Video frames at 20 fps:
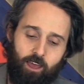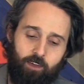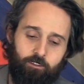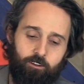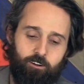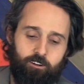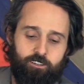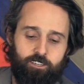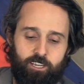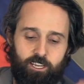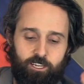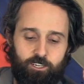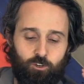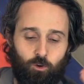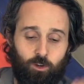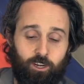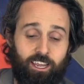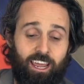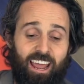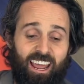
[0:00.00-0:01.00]
others. It's
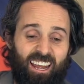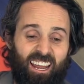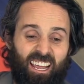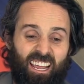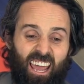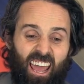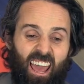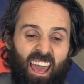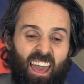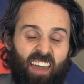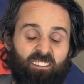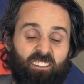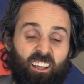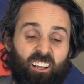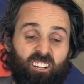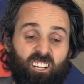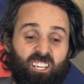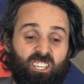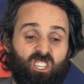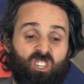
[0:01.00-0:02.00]
organic,
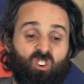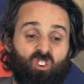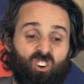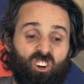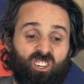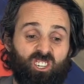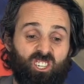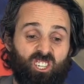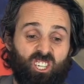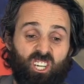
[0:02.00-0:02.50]
ethically sourced,